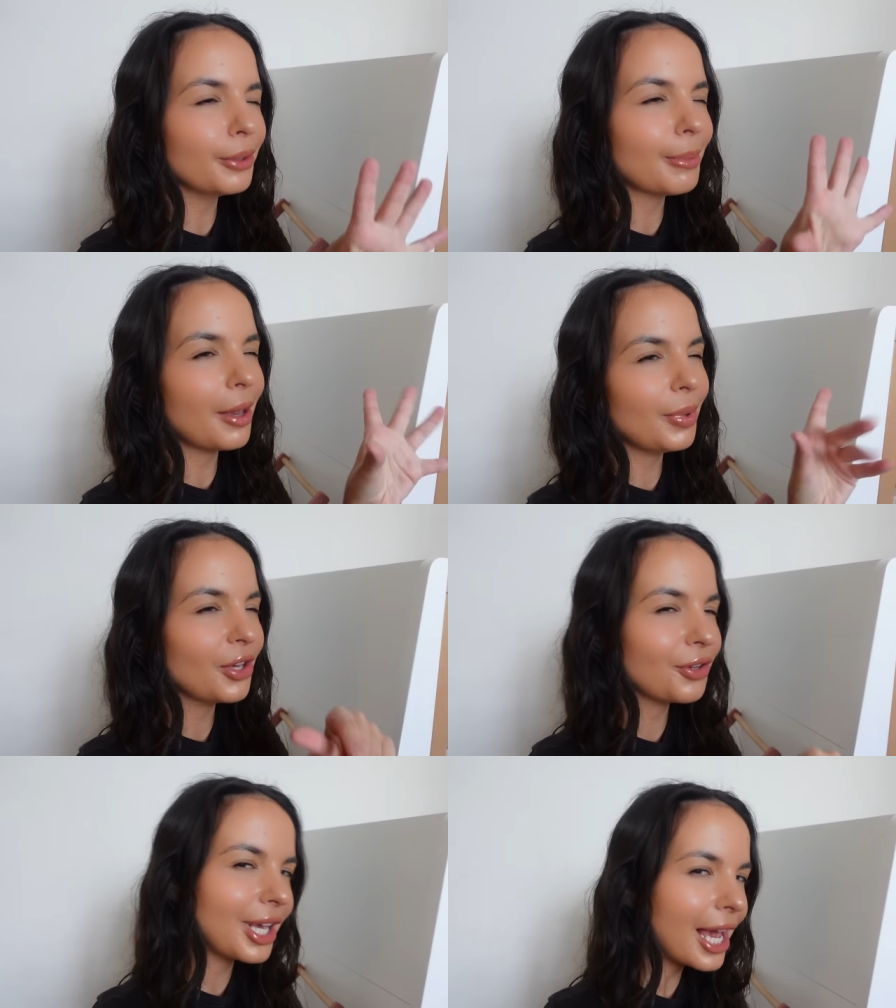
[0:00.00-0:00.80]
Maybe the
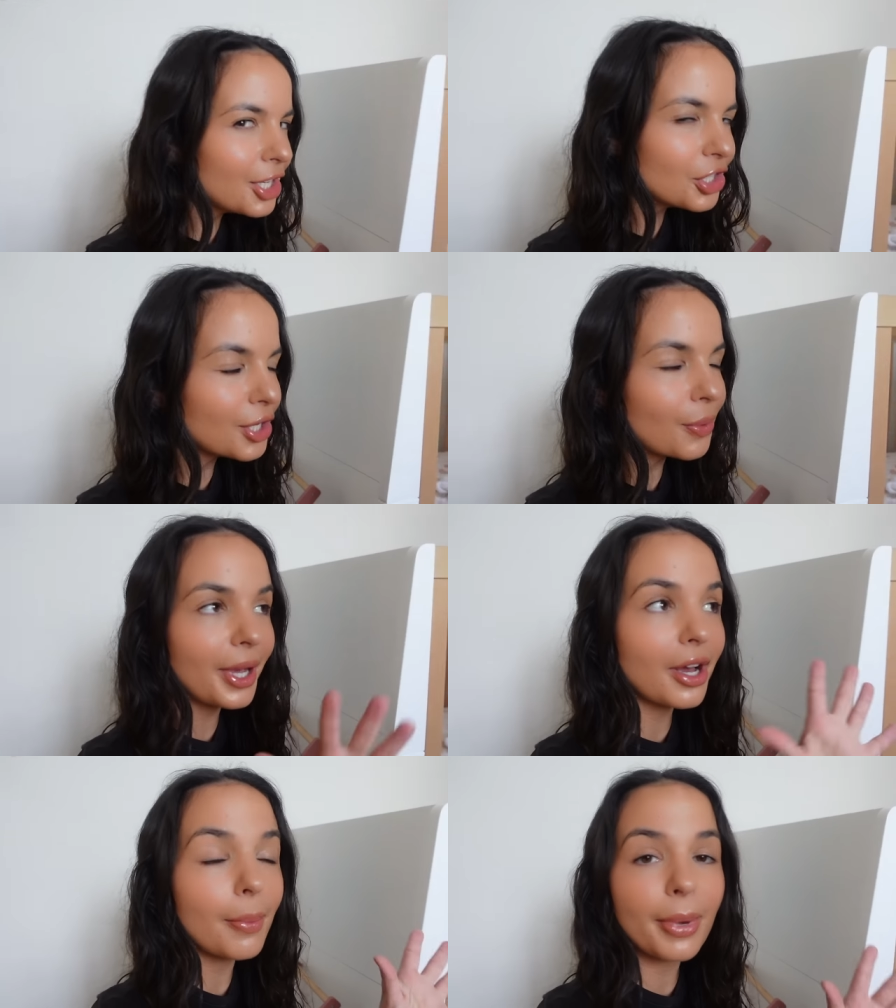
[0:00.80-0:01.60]
odd occasion they'll
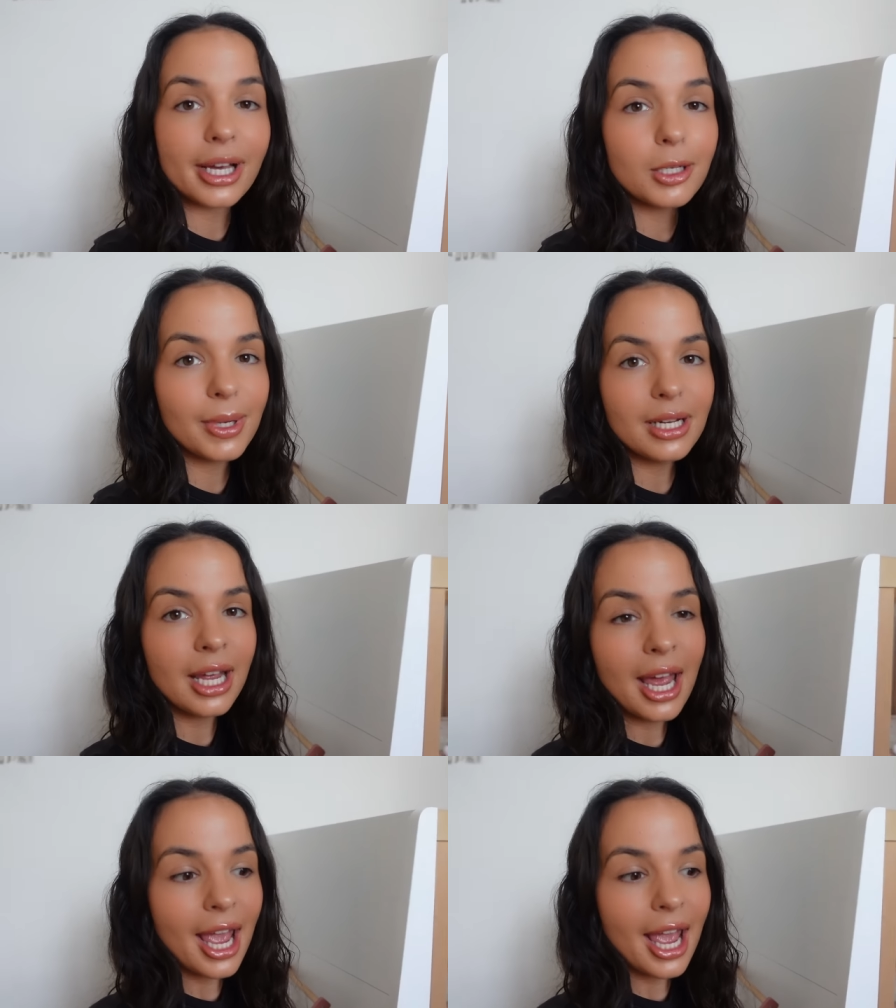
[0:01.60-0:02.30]
wake up, but it's been